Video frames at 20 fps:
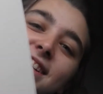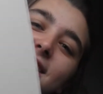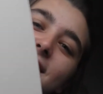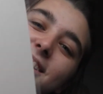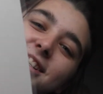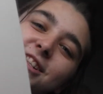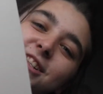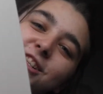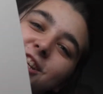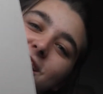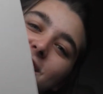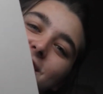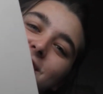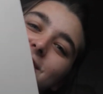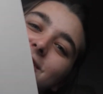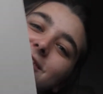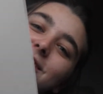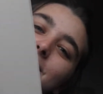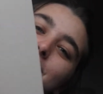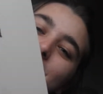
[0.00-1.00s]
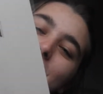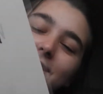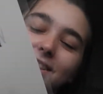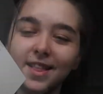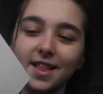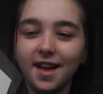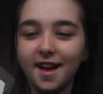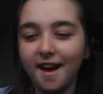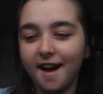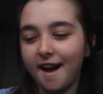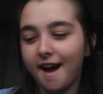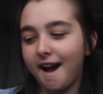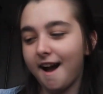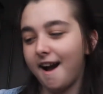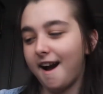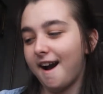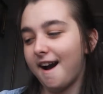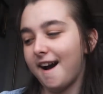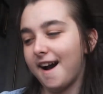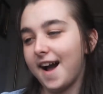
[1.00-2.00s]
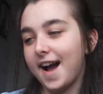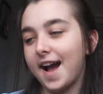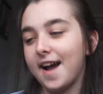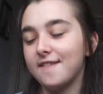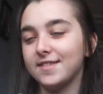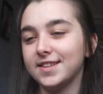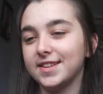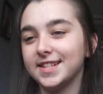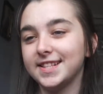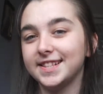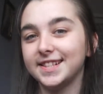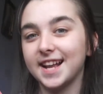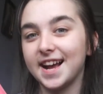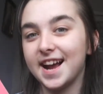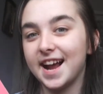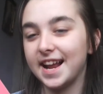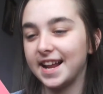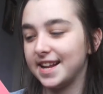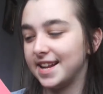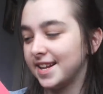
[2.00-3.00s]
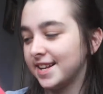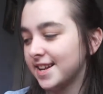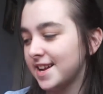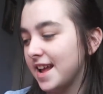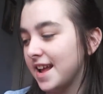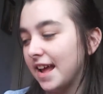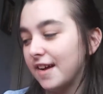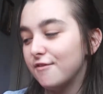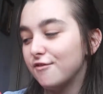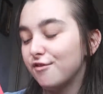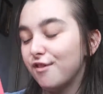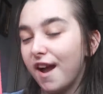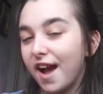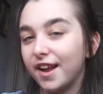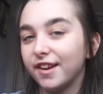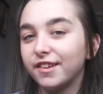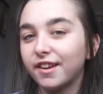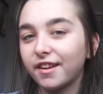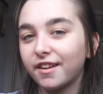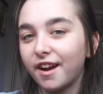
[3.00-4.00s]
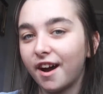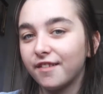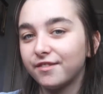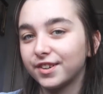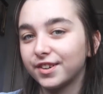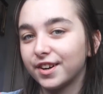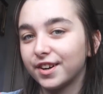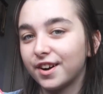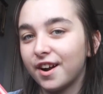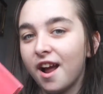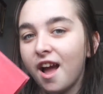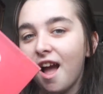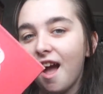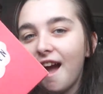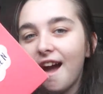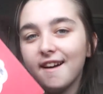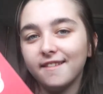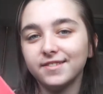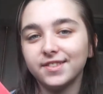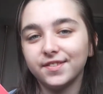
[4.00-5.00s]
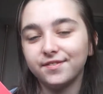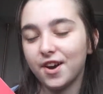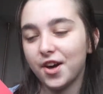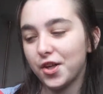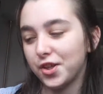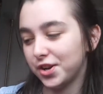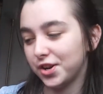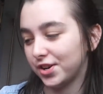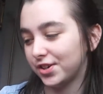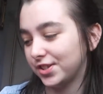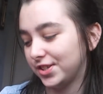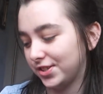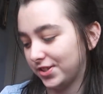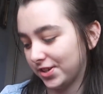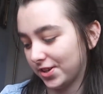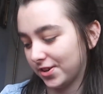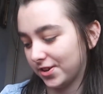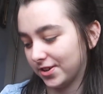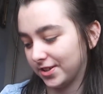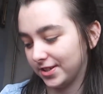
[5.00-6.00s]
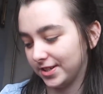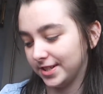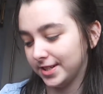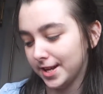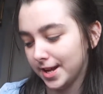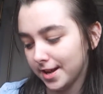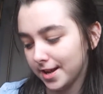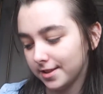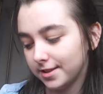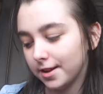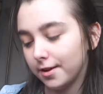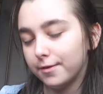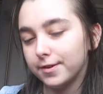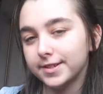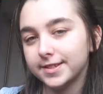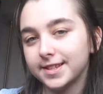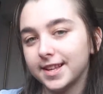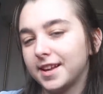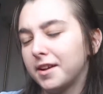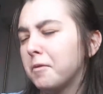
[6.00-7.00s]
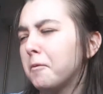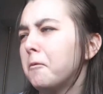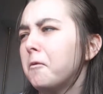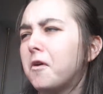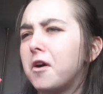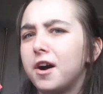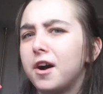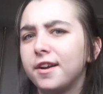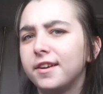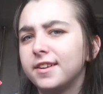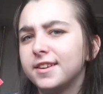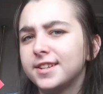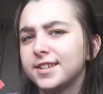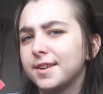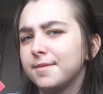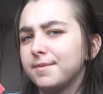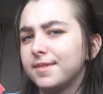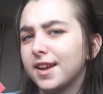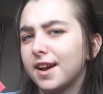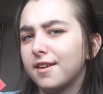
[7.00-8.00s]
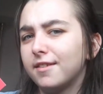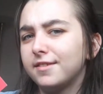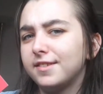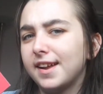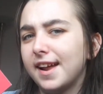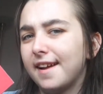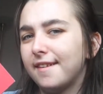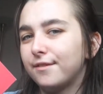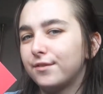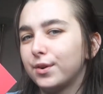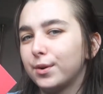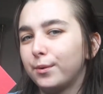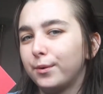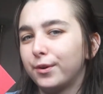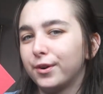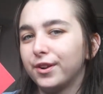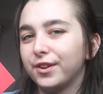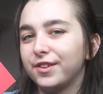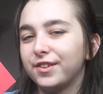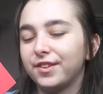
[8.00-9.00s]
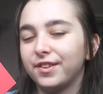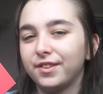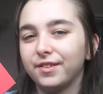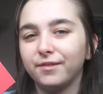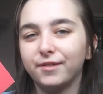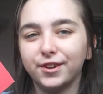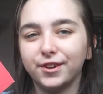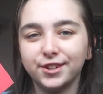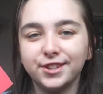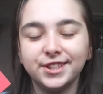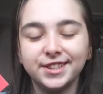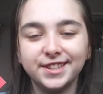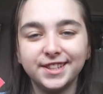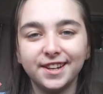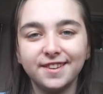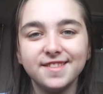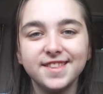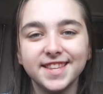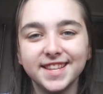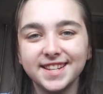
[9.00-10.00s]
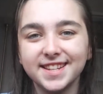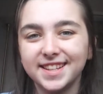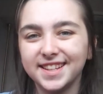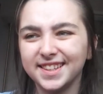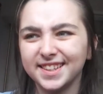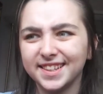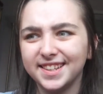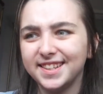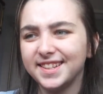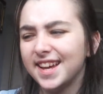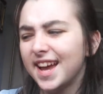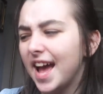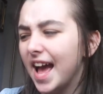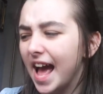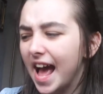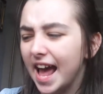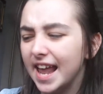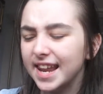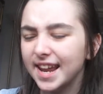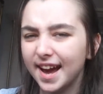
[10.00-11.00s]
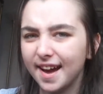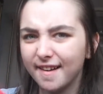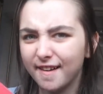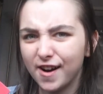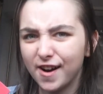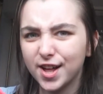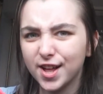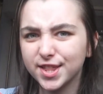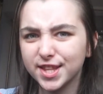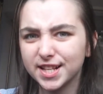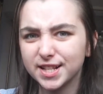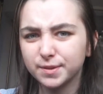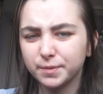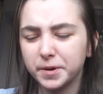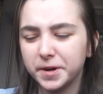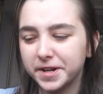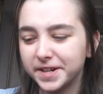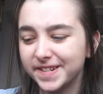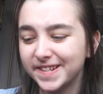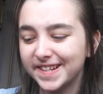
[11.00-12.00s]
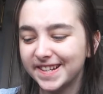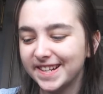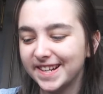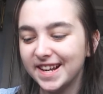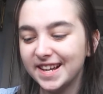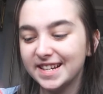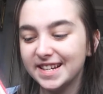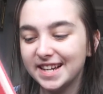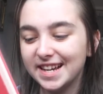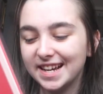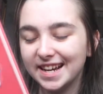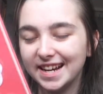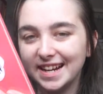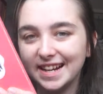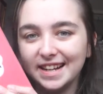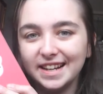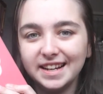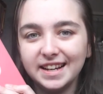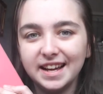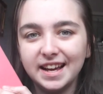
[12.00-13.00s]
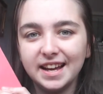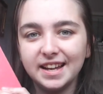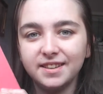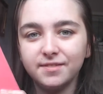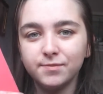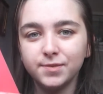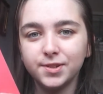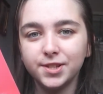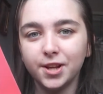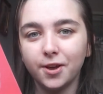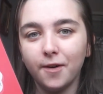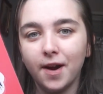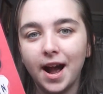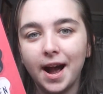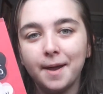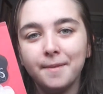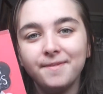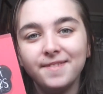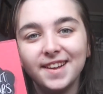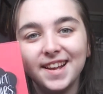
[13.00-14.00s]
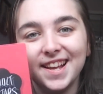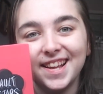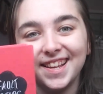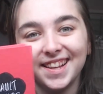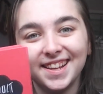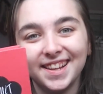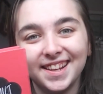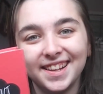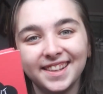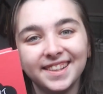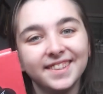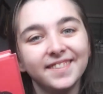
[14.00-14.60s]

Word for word: Look at the J scribble. Uh, I was signed red cover of the Fault in Our Stars. There was like one shipped out to every water, stones in England, and I got this one, and I'm so happy.